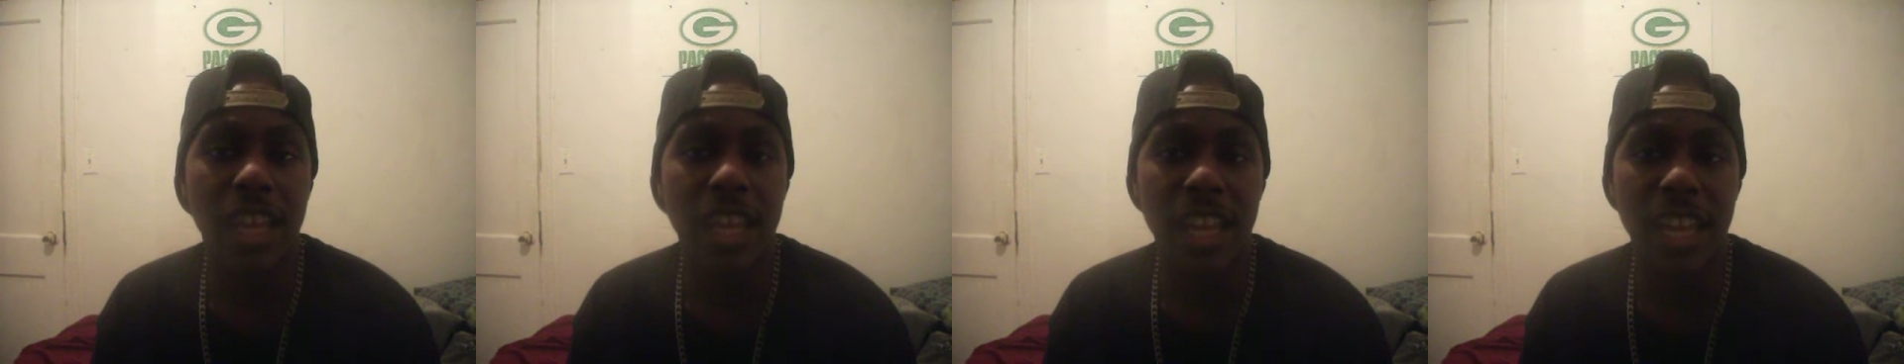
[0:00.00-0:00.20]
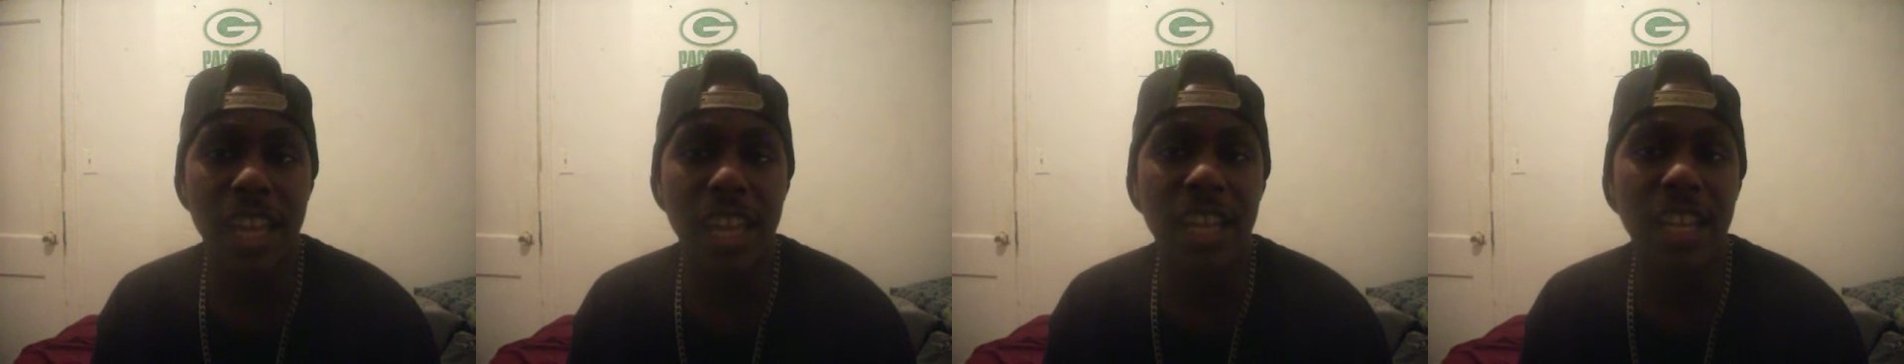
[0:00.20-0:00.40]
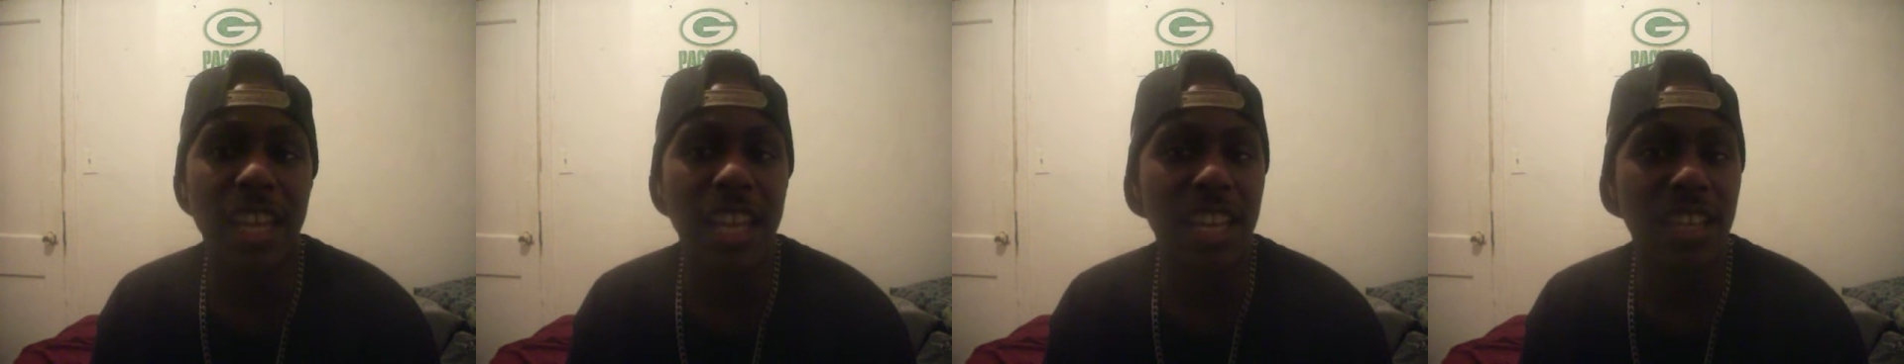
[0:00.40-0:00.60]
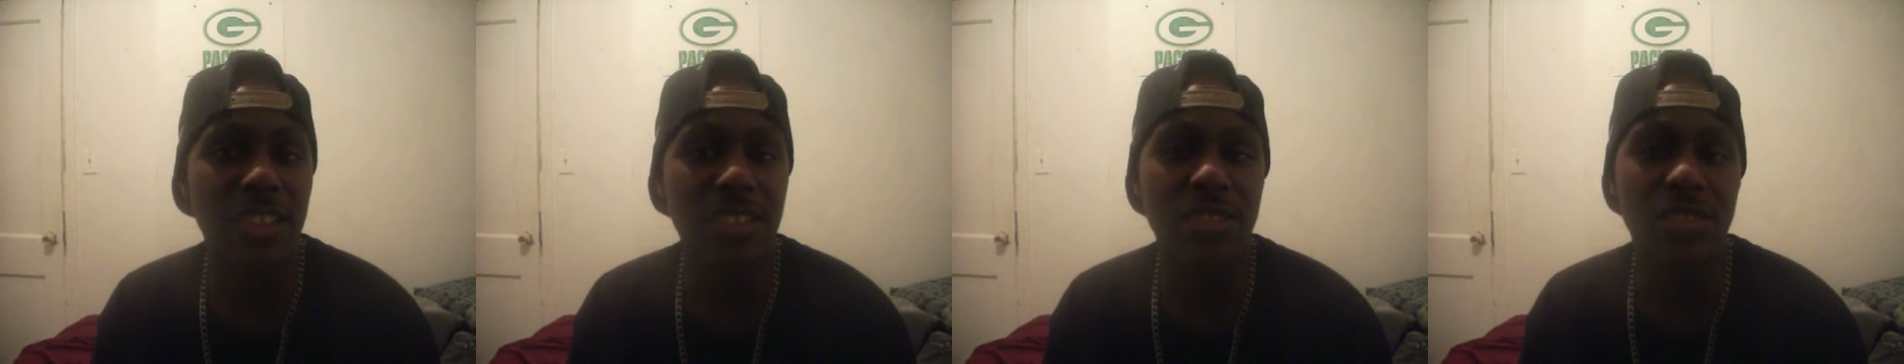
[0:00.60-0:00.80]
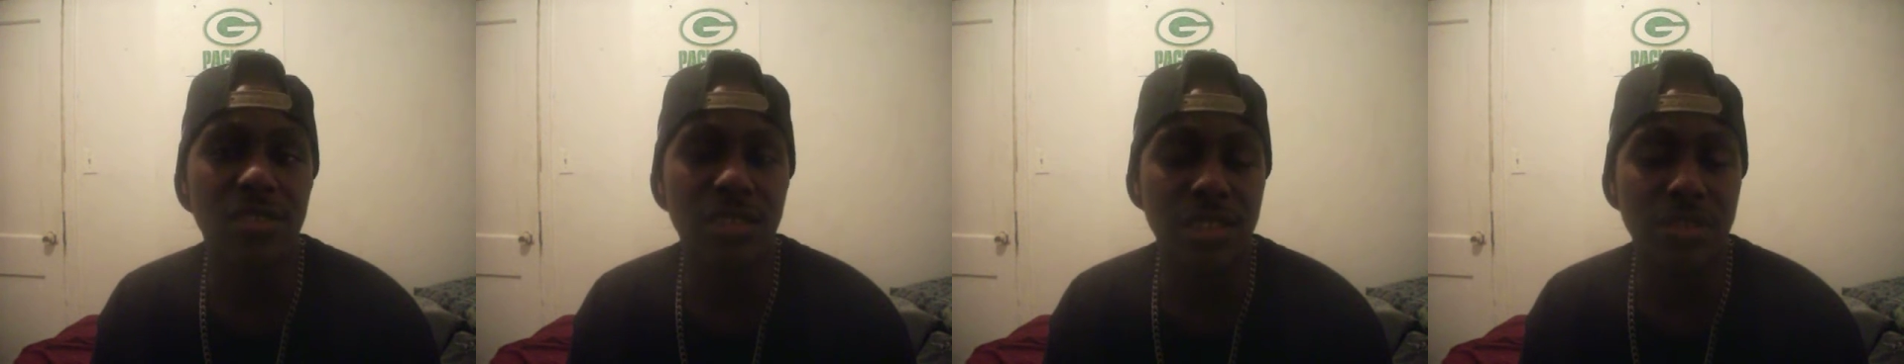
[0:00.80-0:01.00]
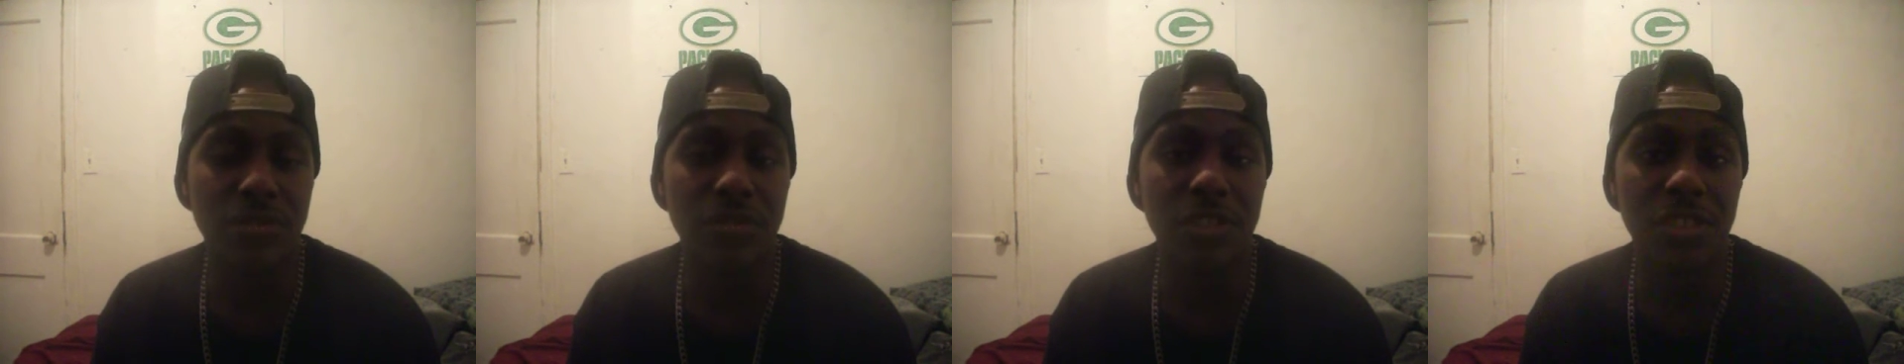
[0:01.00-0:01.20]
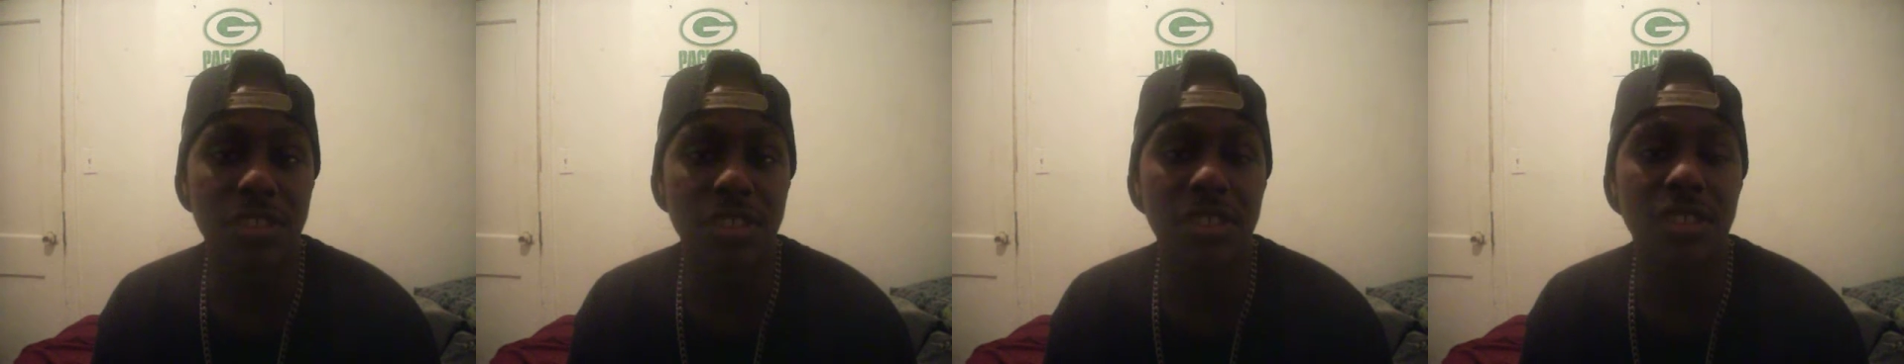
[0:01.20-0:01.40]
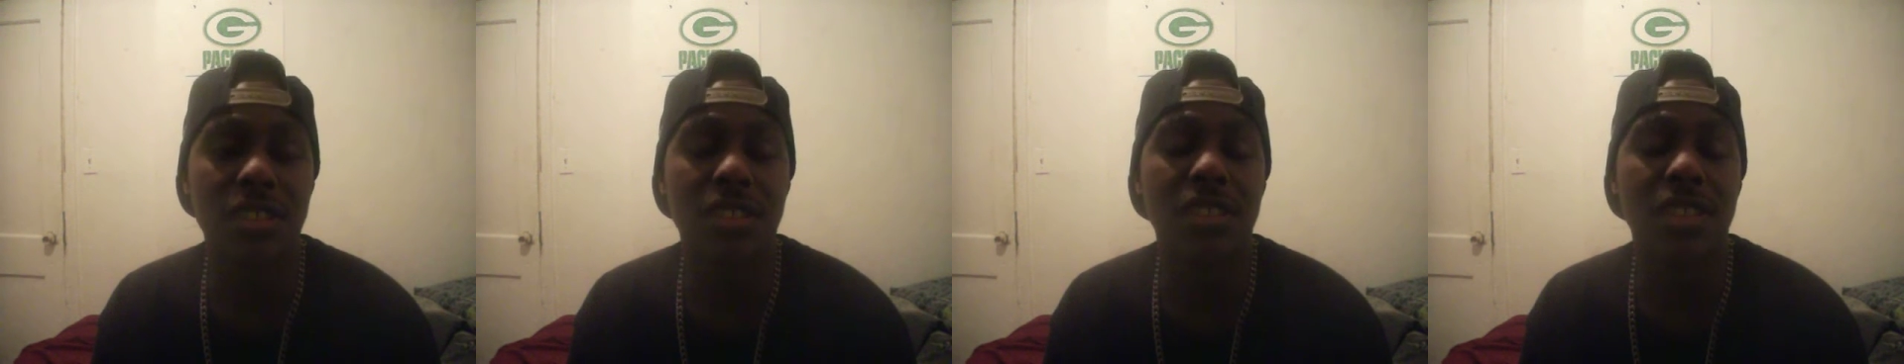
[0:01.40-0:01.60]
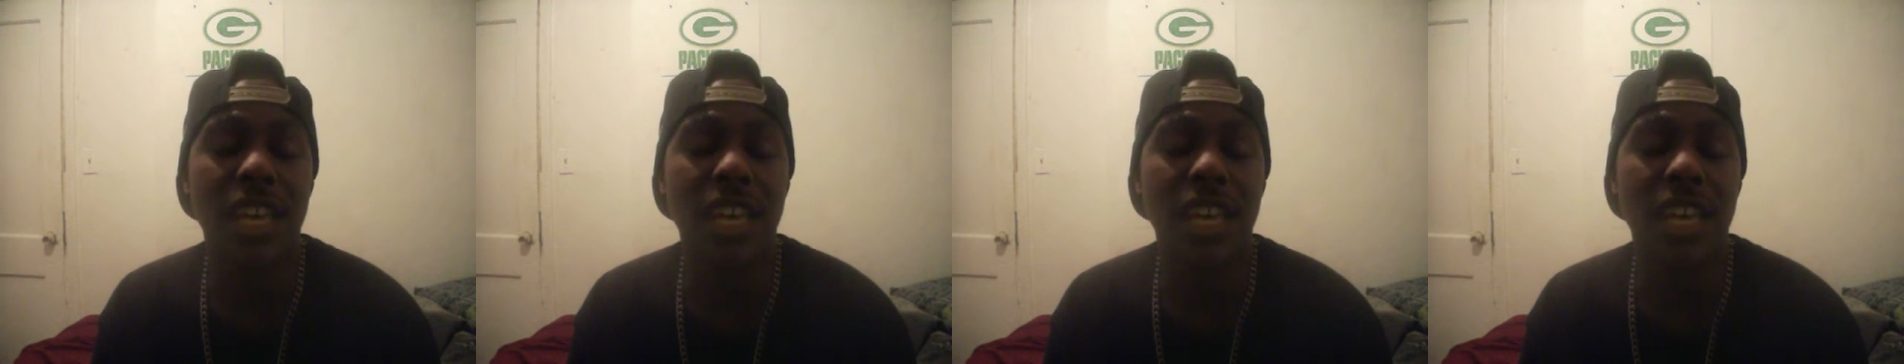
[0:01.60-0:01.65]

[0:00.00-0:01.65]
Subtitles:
and had good defenses.